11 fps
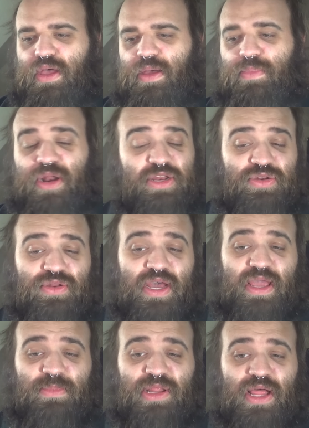But I
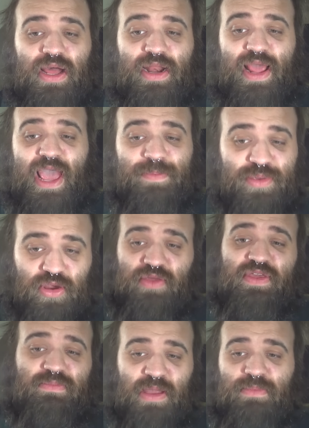am a lot happier. I
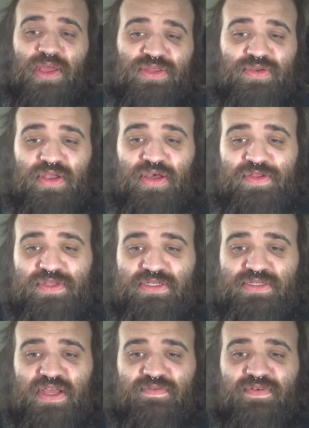think my mental health has
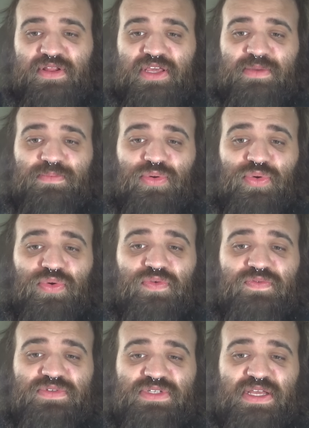definitely
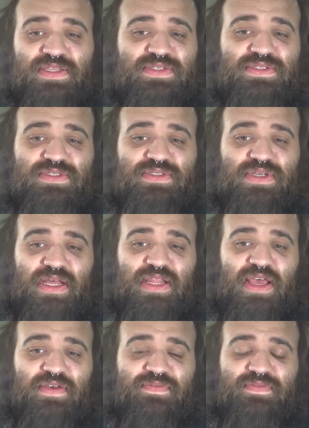improved since I
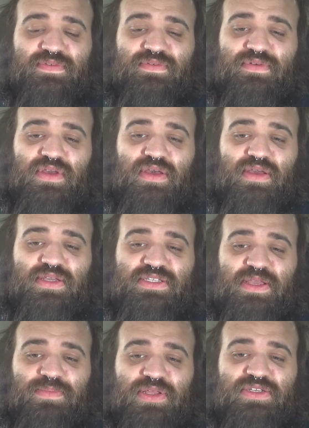left, because
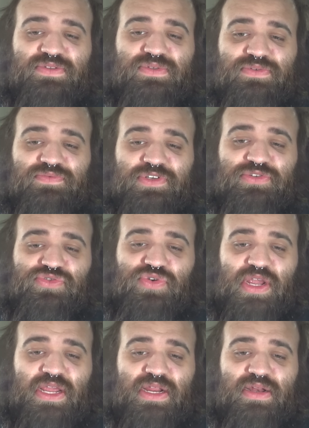that place was a real
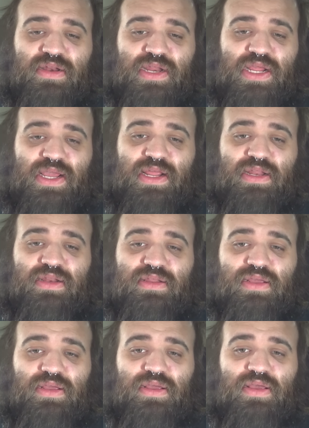drain, and
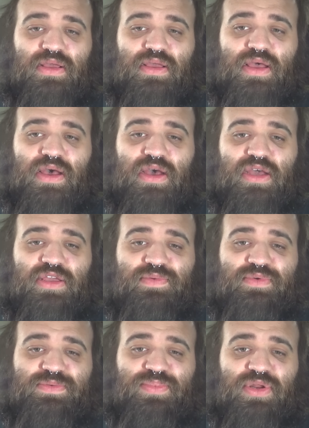it
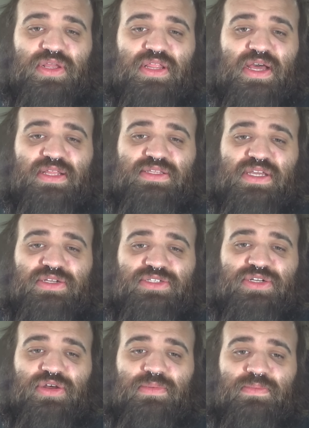was putting a lot of
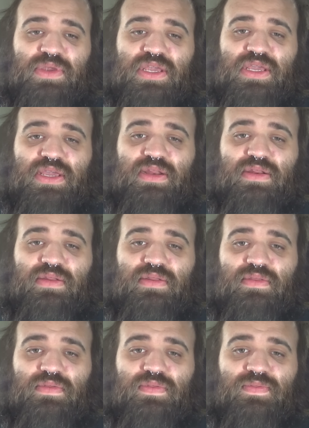tension on me,
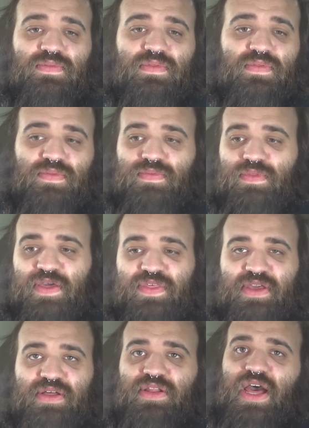and I
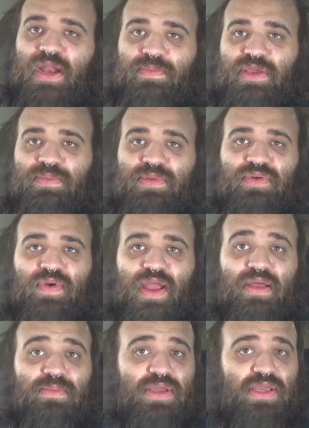think a lot of people
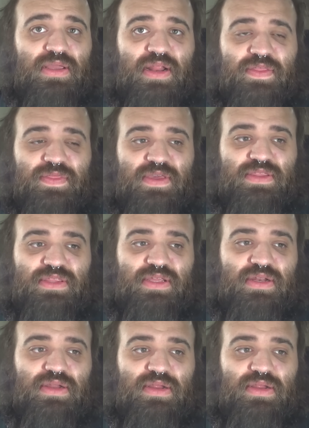around me, and I think that